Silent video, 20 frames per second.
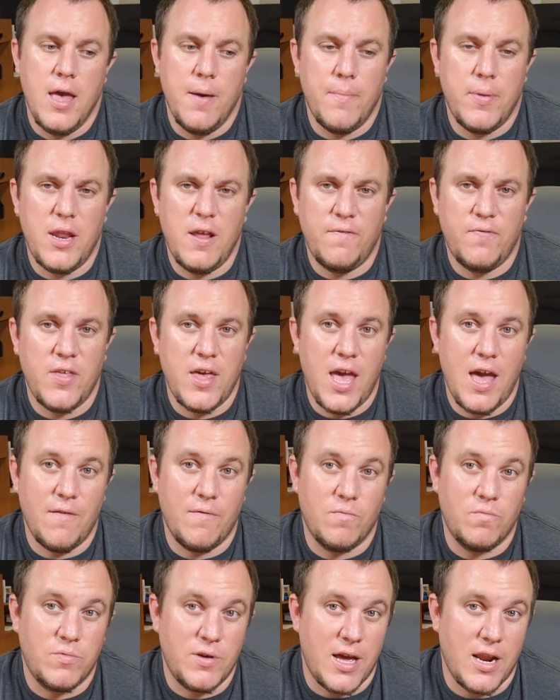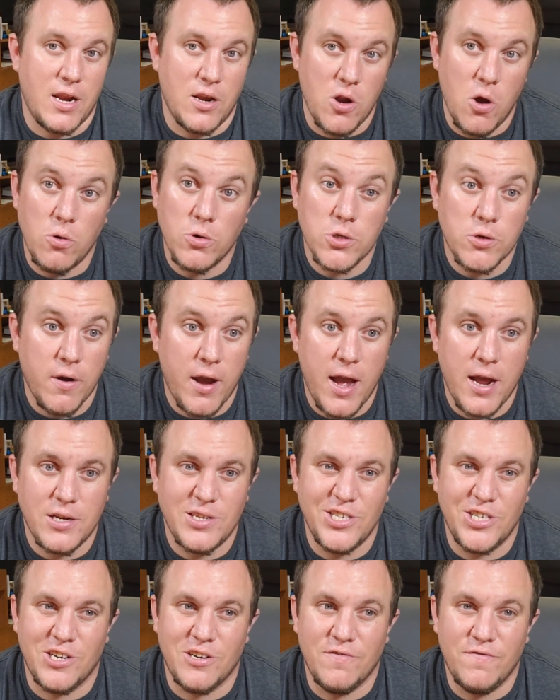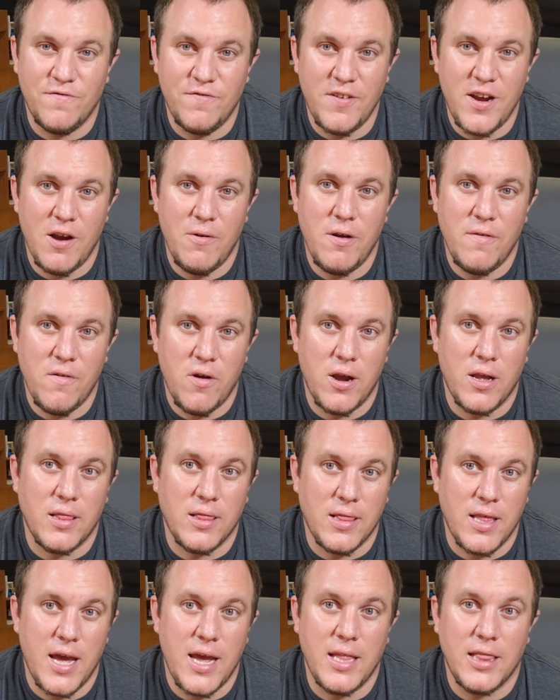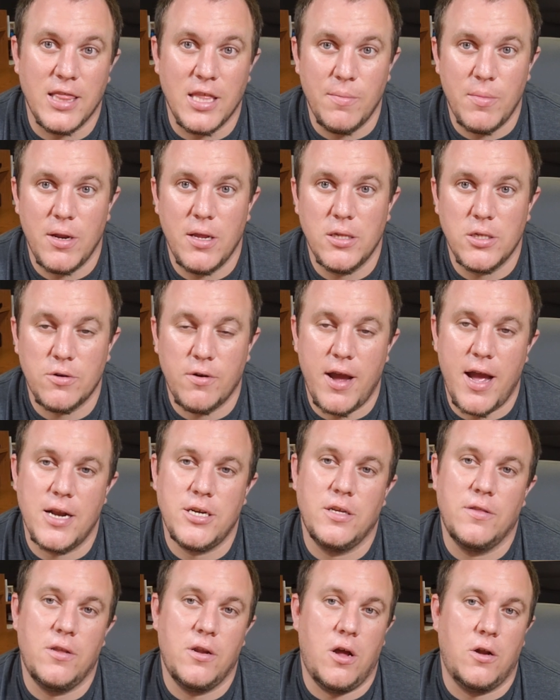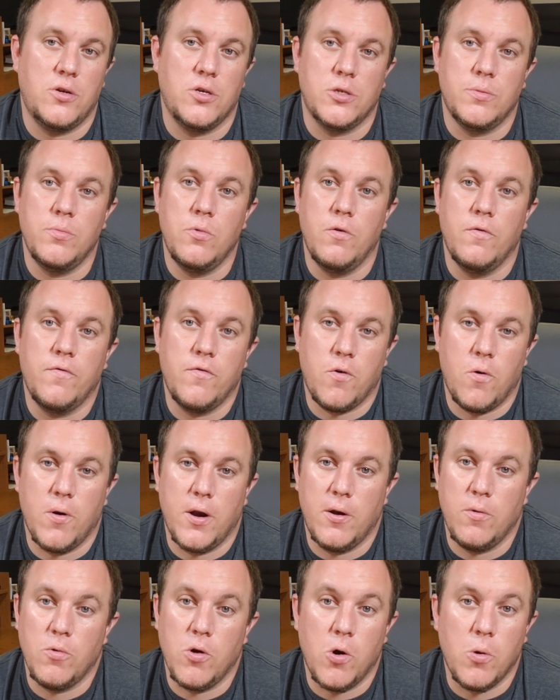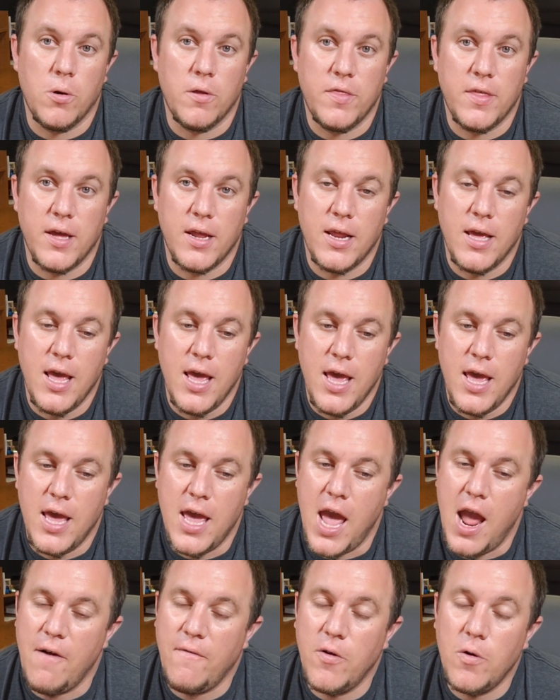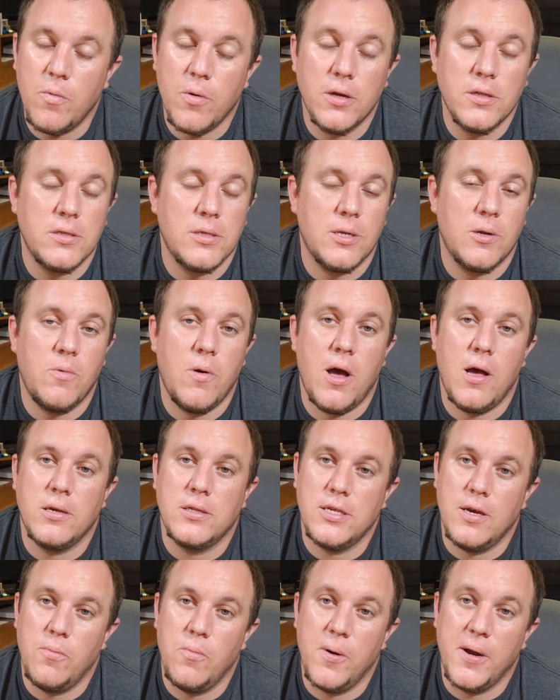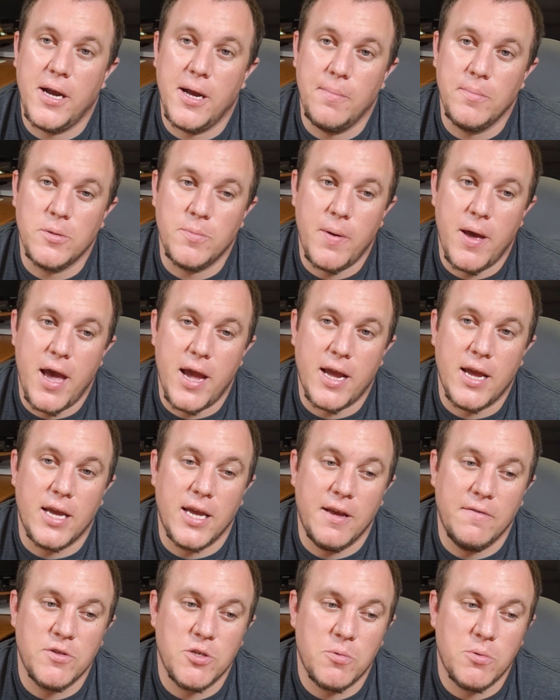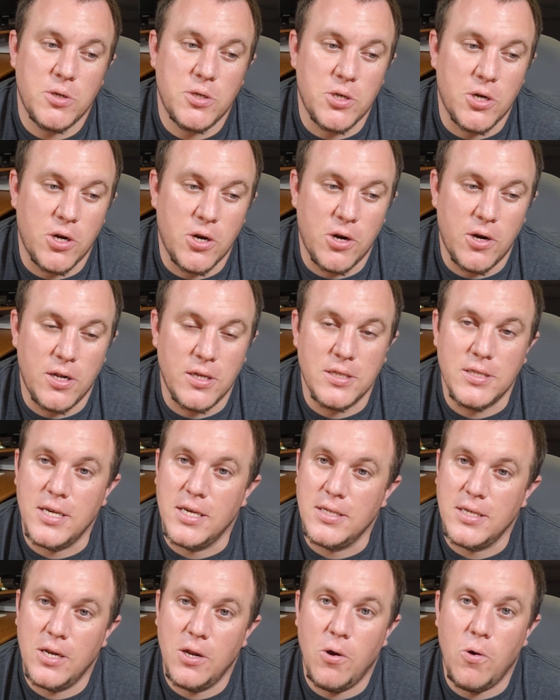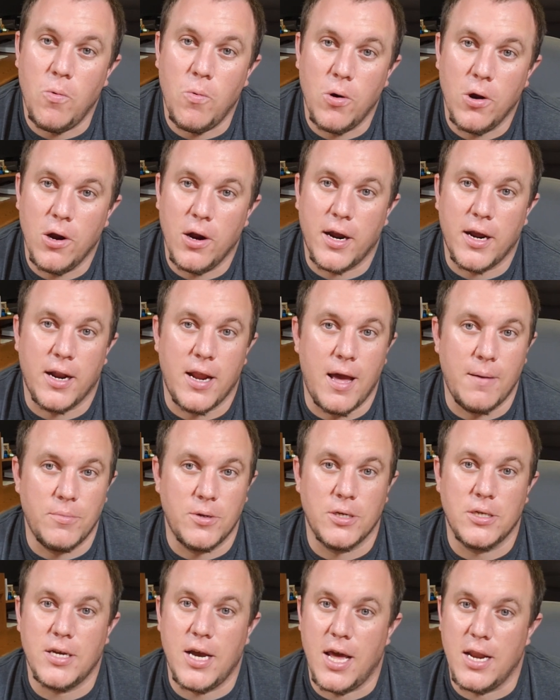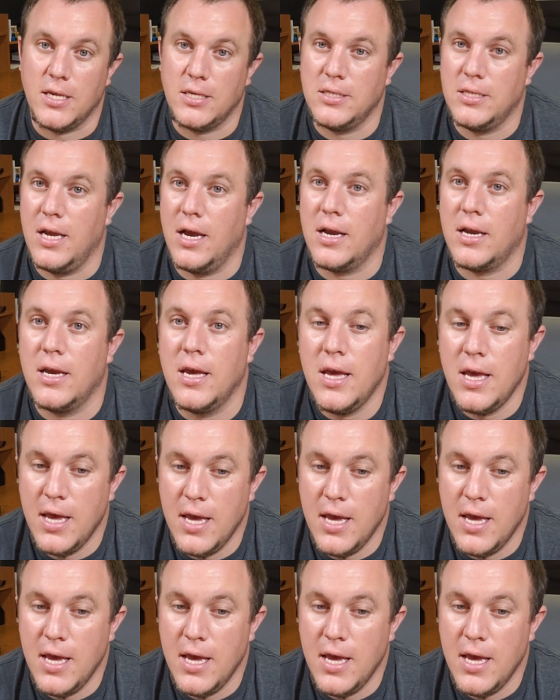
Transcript: But if they have kind of no scratching or very, very light, limited scratching, then I'll just move forward and roll with it. every once in a while someone comes back and gives a return and says they don't work, and I'm just kind of stuck